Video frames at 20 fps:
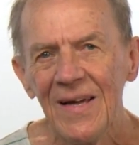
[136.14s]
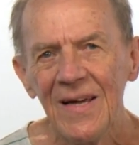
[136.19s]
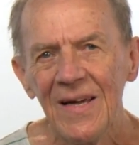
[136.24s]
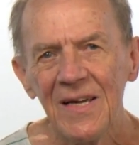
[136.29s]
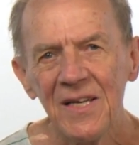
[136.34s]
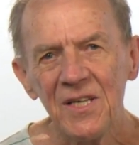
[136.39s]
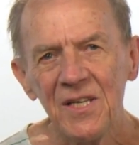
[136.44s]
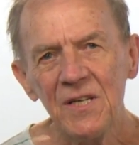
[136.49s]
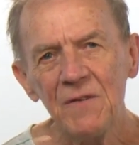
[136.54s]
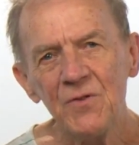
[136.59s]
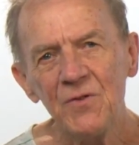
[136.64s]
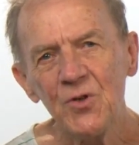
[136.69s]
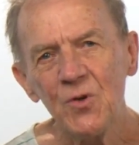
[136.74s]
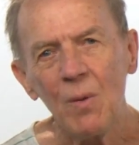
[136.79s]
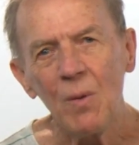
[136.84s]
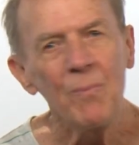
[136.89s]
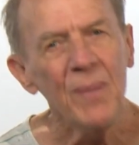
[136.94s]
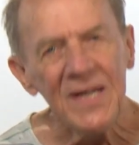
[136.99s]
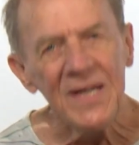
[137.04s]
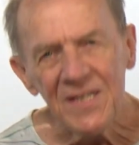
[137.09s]
It gives you a
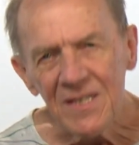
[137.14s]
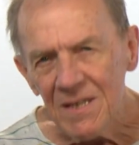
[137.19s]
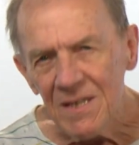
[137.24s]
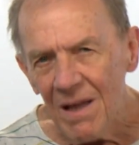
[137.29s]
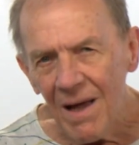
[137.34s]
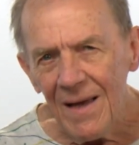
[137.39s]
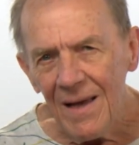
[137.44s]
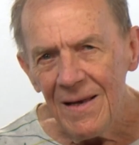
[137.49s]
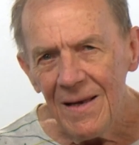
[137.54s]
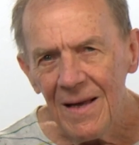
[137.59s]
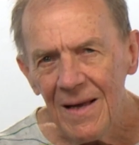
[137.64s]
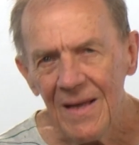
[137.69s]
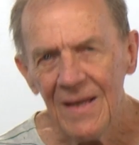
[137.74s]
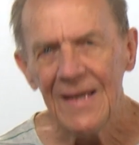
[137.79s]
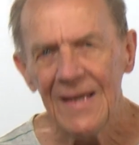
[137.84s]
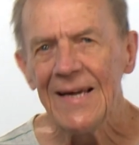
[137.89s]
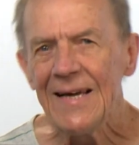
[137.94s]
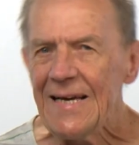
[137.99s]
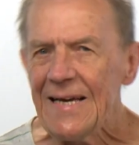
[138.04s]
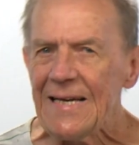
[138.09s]
baseline,
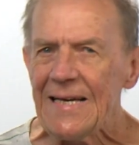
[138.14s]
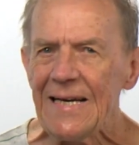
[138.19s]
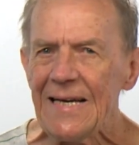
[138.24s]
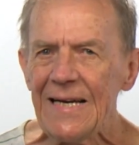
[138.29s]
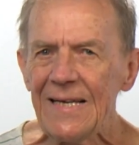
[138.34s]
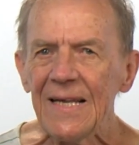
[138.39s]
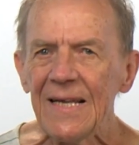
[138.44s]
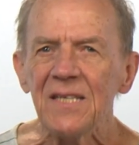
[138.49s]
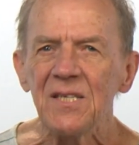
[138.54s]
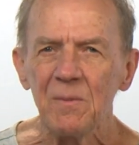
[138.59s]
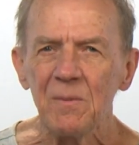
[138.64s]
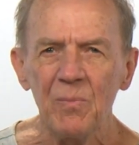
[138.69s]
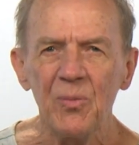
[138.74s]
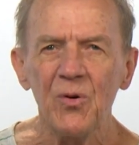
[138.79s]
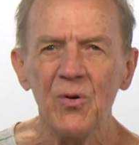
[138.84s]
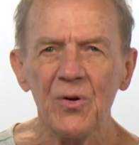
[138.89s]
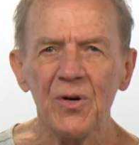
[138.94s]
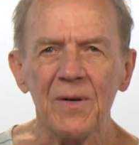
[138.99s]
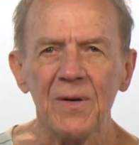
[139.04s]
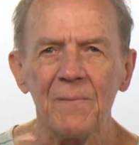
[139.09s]
and that's
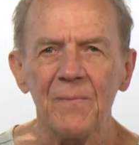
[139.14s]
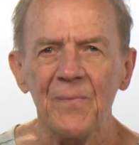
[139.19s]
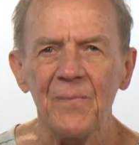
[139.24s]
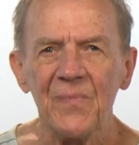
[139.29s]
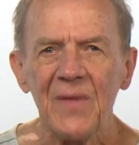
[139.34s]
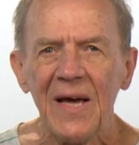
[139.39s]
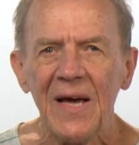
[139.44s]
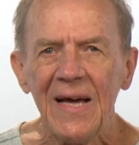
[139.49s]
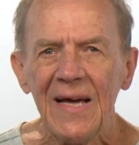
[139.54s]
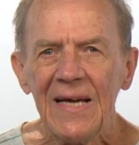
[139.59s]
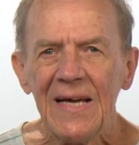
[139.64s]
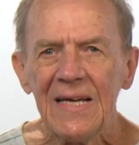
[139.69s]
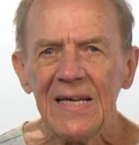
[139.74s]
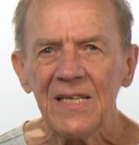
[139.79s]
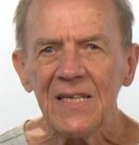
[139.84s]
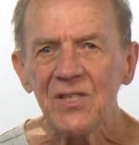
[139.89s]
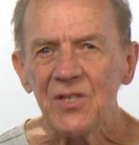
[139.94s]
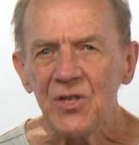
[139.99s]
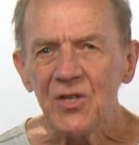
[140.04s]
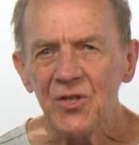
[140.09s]
important.
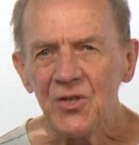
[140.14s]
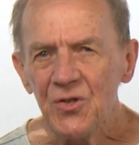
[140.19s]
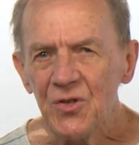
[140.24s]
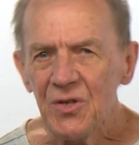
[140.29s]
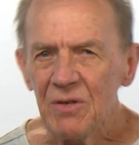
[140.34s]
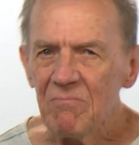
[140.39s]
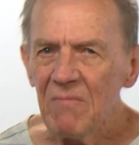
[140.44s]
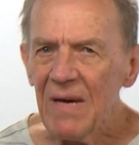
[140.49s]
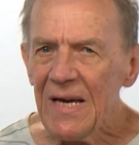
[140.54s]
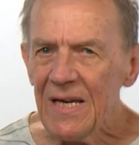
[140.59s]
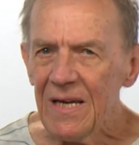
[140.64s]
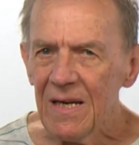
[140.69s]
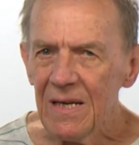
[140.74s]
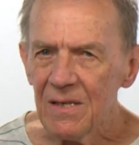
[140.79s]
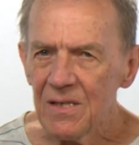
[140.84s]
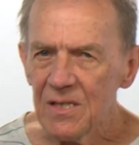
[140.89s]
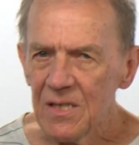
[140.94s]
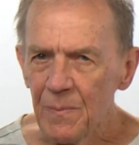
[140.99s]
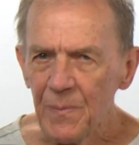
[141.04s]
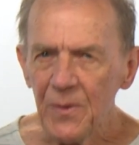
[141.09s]
Is the student
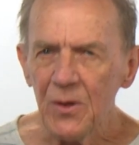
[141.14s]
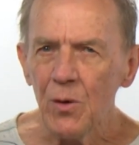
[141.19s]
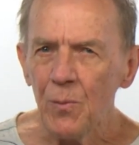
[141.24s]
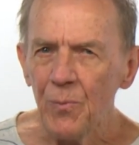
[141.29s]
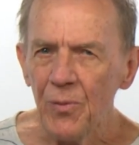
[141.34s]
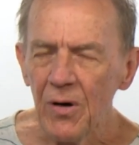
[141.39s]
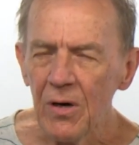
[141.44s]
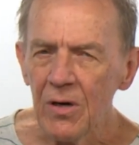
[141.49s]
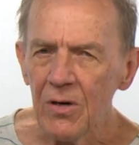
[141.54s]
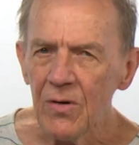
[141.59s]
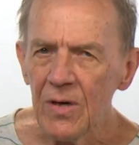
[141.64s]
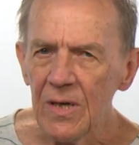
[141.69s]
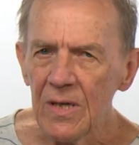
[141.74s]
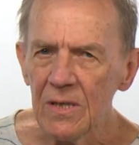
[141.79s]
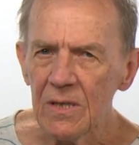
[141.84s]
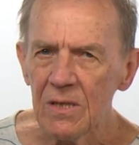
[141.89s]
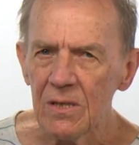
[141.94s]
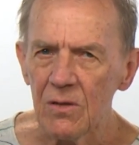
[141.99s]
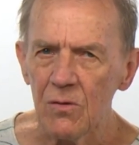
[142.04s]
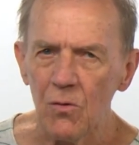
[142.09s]
making typical
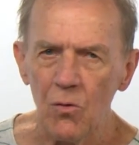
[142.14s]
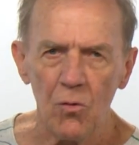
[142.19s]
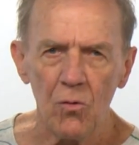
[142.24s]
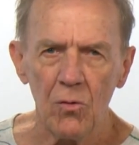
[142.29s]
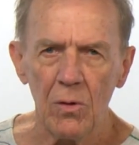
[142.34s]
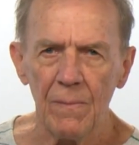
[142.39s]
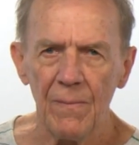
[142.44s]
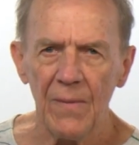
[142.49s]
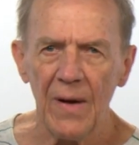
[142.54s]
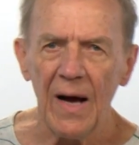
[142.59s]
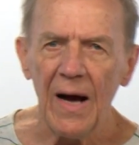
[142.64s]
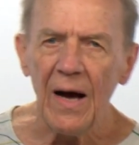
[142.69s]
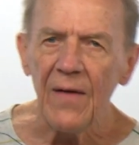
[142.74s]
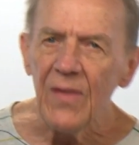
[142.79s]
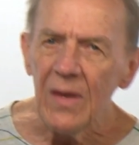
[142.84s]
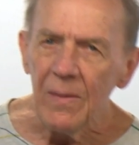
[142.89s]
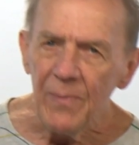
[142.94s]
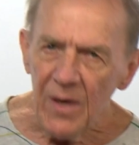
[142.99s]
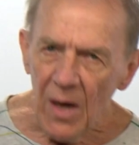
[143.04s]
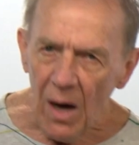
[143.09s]
progress or are
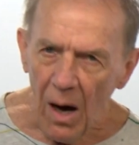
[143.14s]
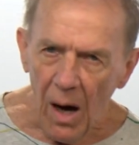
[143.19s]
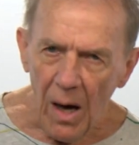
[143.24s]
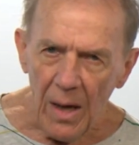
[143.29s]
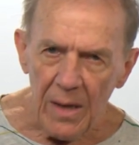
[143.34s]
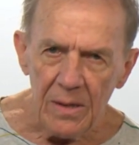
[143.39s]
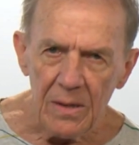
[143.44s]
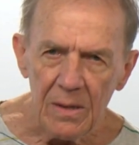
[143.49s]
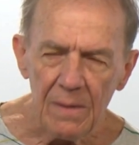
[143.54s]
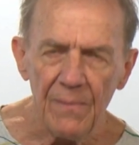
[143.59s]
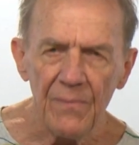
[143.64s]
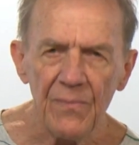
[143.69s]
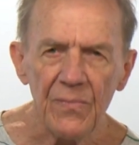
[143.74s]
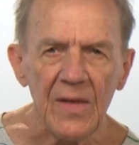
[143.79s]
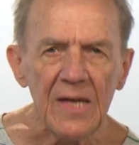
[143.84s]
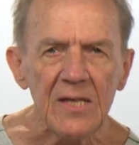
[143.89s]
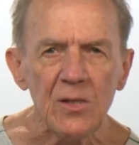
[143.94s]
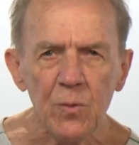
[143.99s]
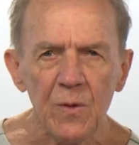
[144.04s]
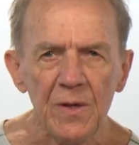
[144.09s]
they behind?
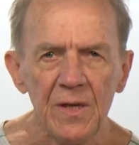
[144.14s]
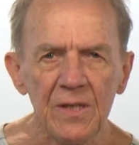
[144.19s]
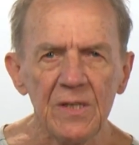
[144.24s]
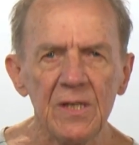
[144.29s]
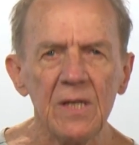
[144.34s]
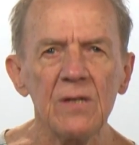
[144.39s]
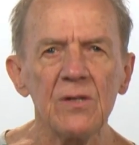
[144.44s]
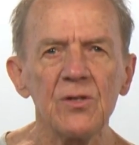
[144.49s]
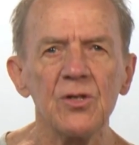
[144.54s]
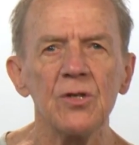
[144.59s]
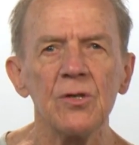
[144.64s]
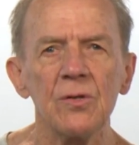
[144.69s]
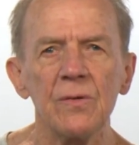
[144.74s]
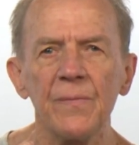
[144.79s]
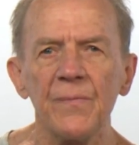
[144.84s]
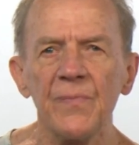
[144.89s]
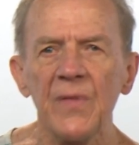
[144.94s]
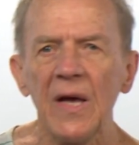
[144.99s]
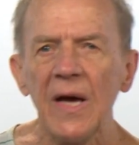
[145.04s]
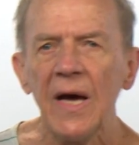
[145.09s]
That's what it tells you.
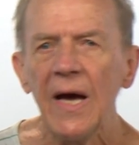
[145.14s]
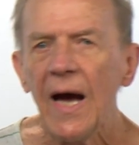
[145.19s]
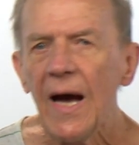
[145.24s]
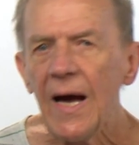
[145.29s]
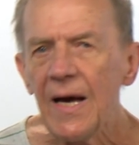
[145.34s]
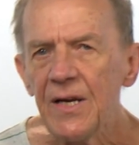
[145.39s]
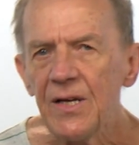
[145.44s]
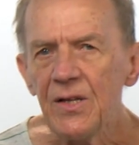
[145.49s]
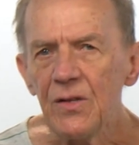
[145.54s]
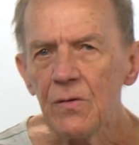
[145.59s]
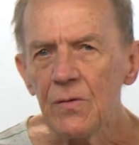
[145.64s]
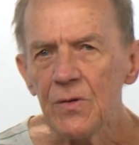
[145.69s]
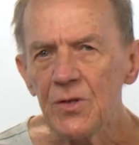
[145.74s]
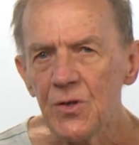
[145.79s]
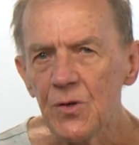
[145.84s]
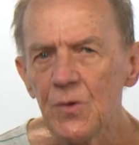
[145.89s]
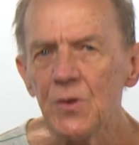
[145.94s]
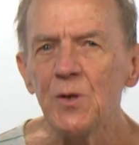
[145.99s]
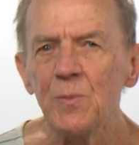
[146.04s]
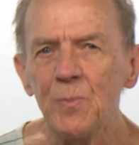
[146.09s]
And in the
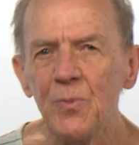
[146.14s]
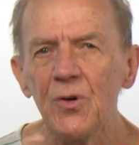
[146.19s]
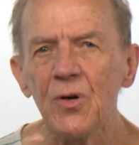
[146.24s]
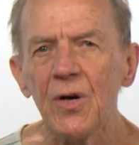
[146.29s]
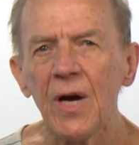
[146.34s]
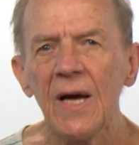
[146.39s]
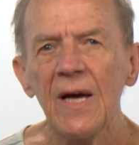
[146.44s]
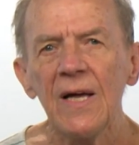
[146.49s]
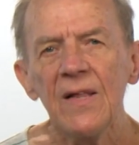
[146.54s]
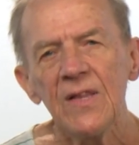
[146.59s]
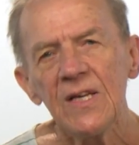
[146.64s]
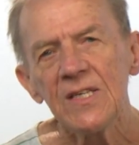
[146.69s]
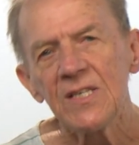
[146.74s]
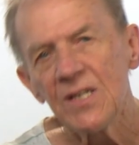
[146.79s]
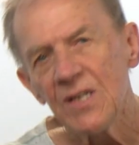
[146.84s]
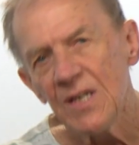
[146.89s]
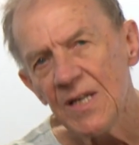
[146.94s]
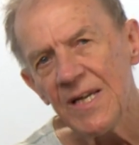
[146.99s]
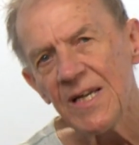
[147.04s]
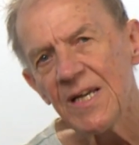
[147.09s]
resource book, there's a
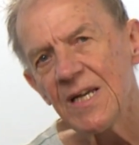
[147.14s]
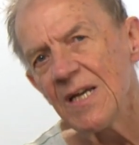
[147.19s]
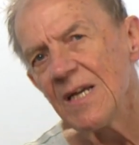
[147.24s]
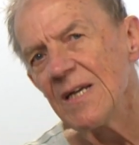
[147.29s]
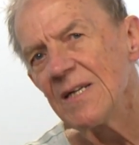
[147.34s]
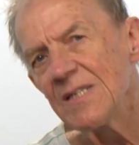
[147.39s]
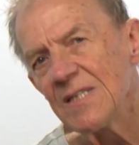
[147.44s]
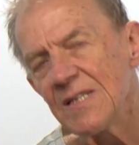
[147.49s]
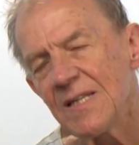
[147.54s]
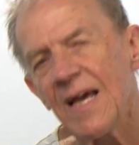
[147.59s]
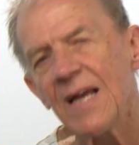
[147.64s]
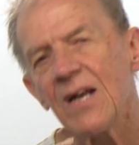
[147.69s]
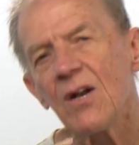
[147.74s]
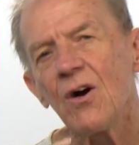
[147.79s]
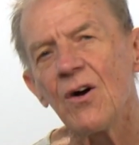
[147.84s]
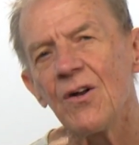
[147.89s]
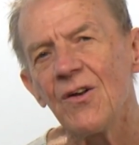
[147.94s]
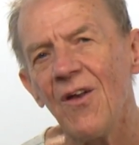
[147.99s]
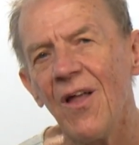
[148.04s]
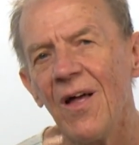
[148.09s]
link to that
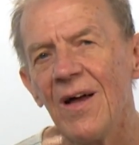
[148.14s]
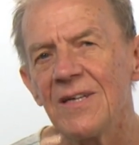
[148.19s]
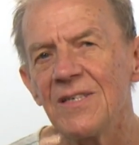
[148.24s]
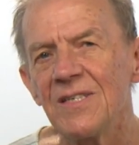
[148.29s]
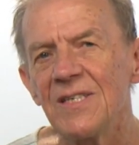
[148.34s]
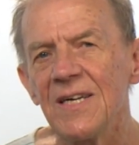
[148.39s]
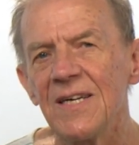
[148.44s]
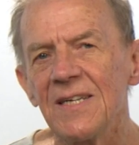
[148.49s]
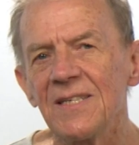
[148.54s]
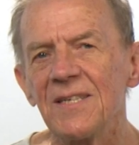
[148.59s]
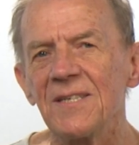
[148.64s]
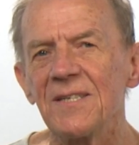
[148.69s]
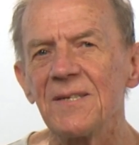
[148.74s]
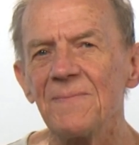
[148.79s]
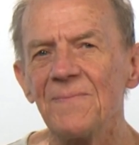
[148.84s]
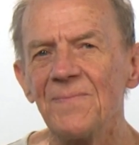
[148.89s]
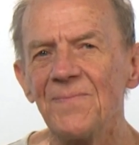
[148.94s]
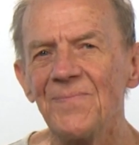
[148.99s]
online test.